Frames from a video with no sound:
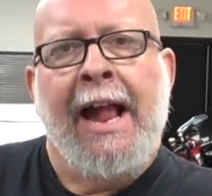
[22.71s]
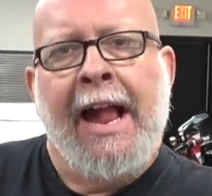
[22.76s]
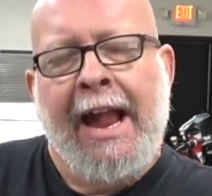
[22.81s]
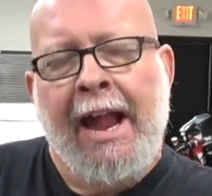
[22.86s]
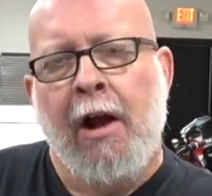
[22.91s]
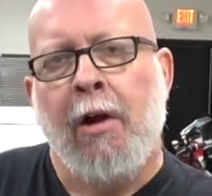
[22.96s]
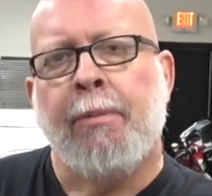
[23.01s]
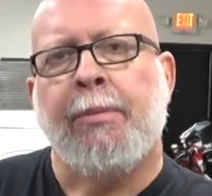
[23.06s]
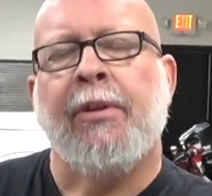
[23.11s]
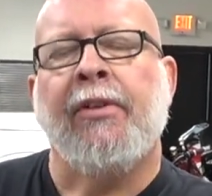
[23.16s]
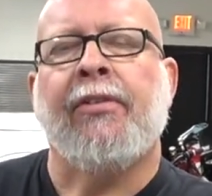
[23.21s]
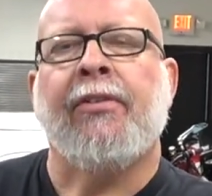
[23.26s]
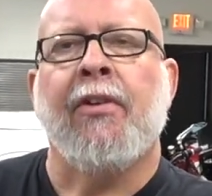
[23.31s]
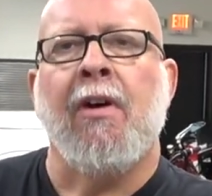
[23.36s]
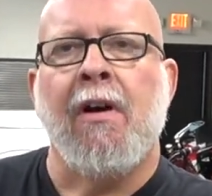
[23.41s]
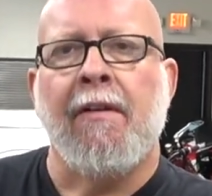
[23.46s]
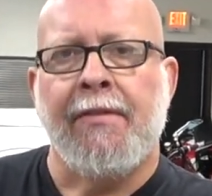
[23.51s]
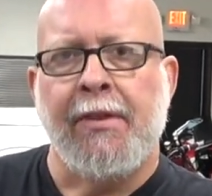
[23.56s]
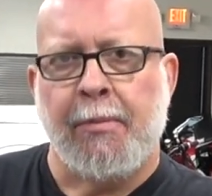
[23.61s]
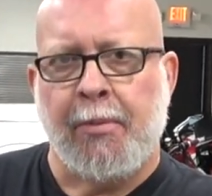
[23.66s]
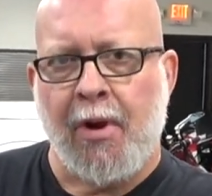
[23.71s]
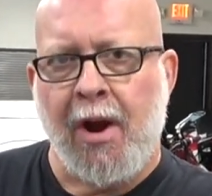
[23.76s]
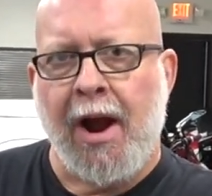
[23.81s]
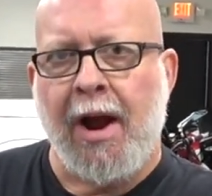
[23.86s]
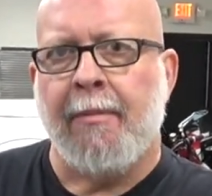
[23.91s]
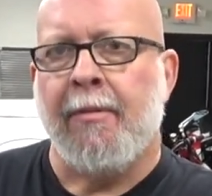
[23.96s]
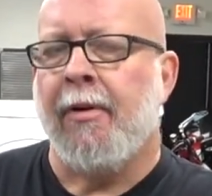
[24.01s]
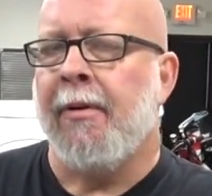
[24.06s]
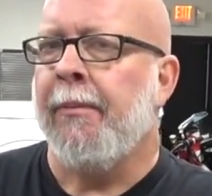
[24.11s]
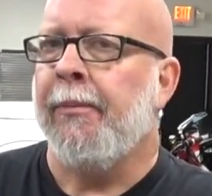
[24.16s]
helped us solve the
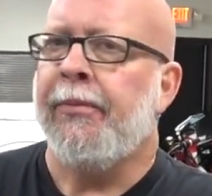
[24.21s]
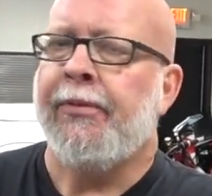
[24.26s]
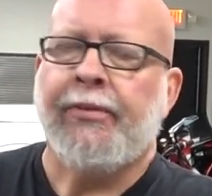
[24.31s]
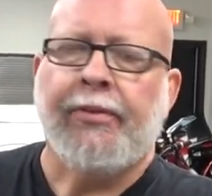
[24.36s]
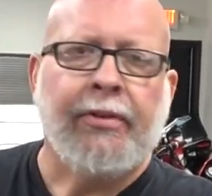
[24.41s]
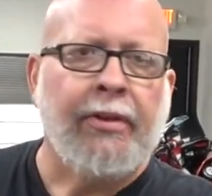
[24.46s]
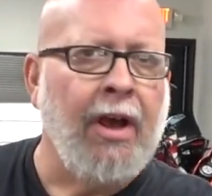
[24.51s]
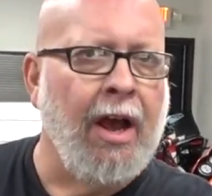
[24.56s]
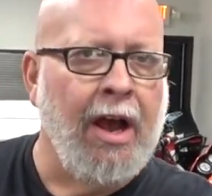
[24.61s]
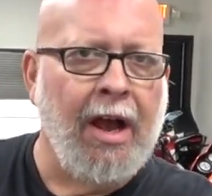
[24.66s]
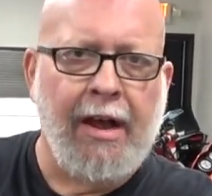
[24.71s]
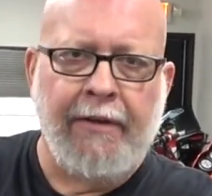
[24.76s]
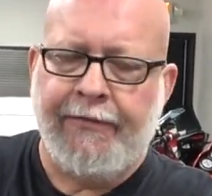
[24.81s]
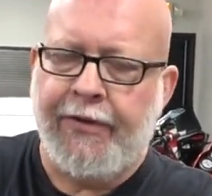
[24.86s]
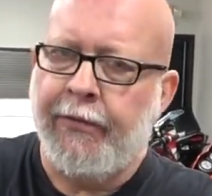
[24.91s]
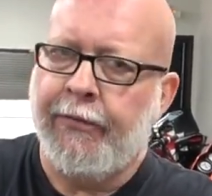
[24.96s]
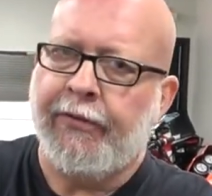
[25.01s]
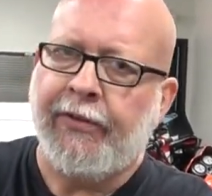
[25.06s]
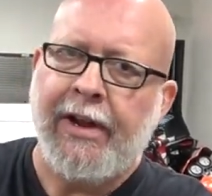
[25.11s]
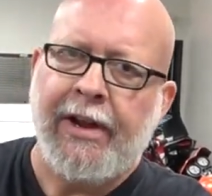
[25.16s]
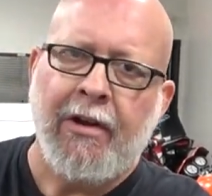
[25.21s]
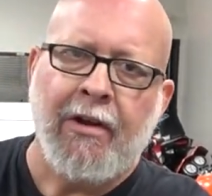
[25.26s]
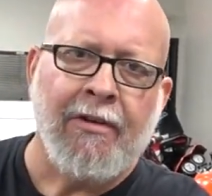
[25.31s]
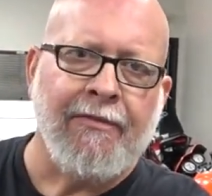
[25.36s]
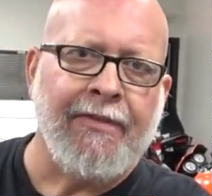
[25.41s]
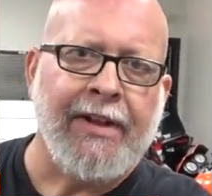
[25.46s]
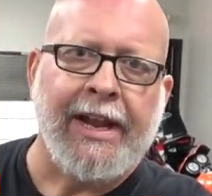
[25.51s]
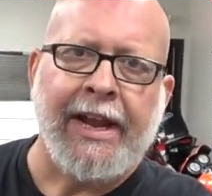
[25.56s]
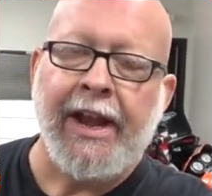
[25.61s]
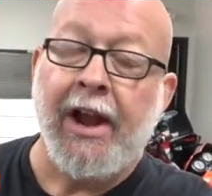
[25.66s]
problems. If you've seen our
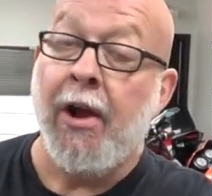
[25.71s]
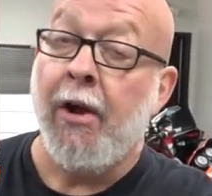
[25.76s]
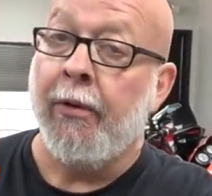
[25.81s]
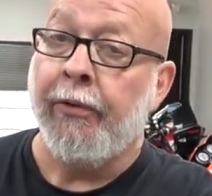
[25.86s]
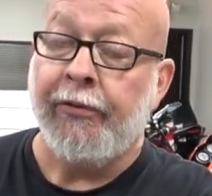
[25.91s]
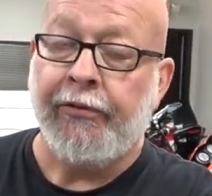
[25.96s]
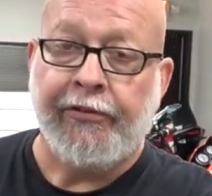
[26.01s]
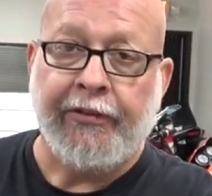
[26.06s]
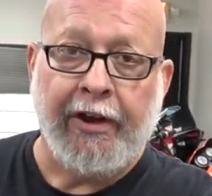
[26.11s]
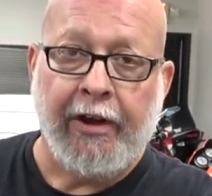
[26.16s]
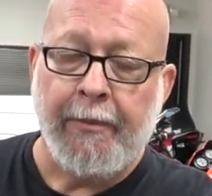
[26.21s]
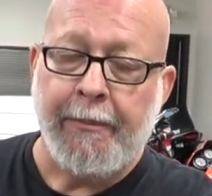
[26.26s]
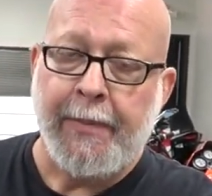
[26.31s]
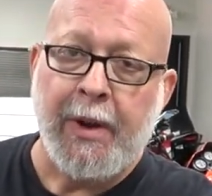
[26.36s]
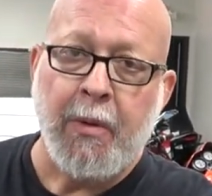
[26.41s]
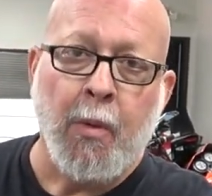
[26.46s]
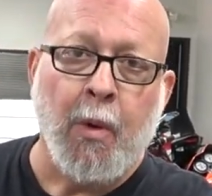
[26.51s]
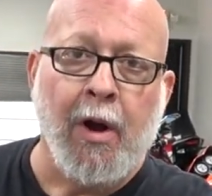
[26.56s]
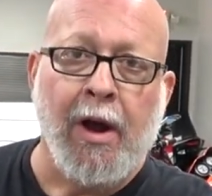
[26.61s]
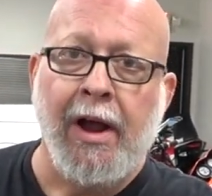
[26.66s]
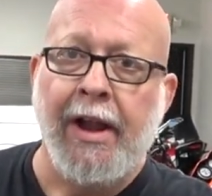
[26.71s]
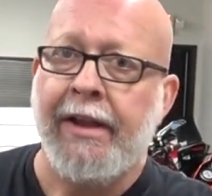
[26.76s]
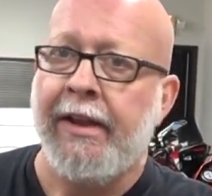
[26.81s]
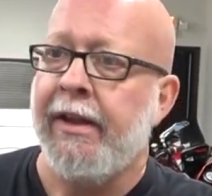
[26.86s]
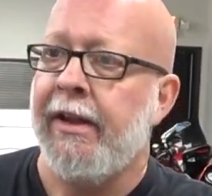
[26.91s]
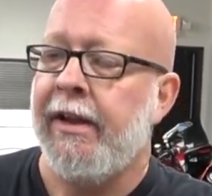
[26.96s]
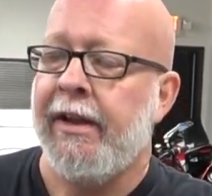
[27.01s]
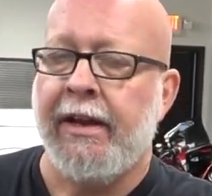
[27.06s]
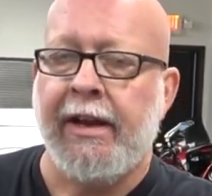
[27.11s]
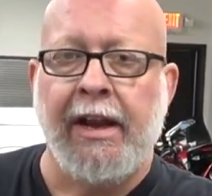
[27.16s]
videos, Jeremy
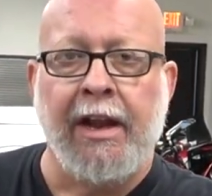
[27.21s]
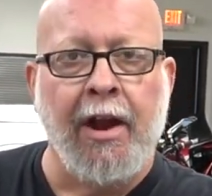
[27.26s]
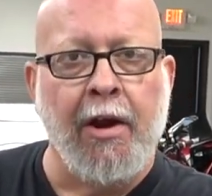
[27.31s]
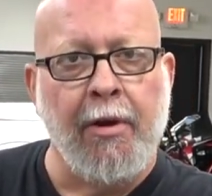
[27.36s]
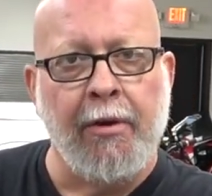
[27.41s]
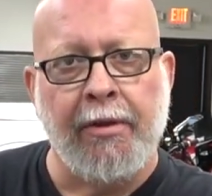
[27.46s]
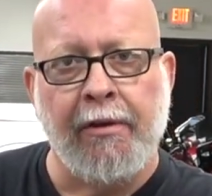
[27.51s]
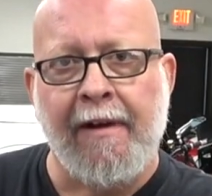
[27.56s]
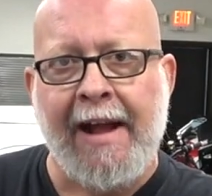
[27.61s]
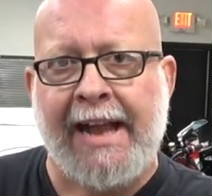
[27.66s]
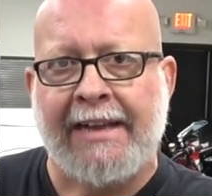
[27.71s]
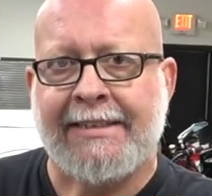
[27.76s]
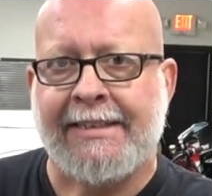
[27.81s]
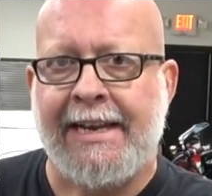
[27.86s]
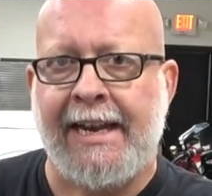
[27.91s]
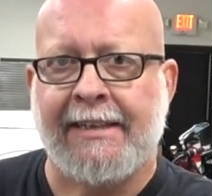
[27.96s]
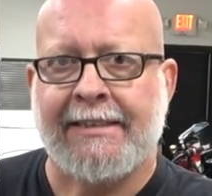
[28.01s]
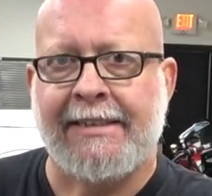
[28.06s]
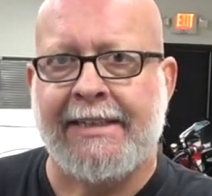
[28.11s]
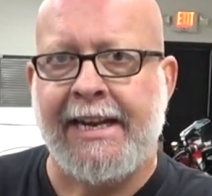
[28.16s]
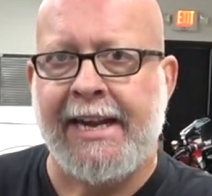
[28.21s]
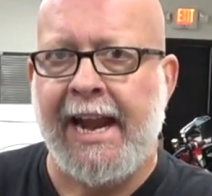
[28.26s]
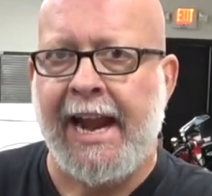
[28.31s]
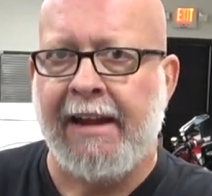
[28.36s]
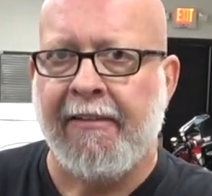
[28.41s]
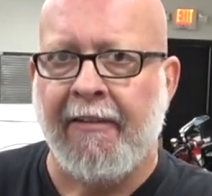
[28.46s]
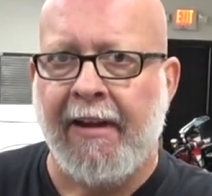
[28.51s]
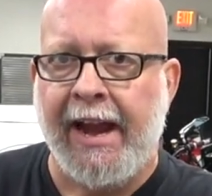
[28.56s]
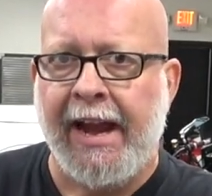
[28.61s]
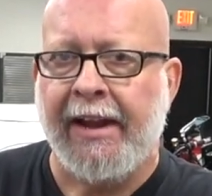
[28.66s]
won, the last
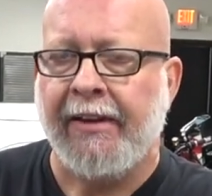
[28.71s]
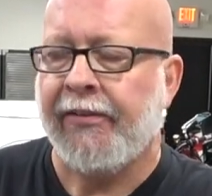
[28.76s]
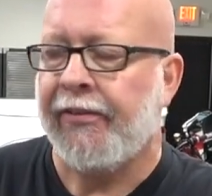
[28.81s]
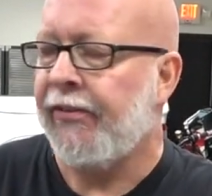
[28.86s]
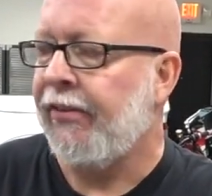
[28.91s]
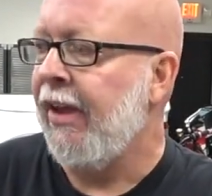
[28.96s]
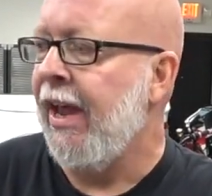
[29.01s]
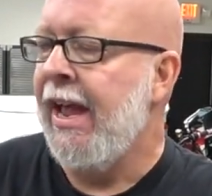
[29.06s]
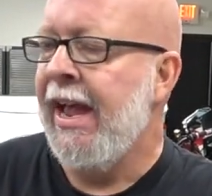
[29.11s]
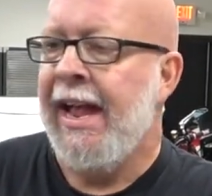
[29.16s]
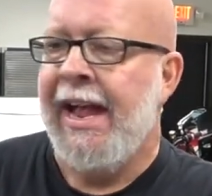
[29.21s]
XDA race.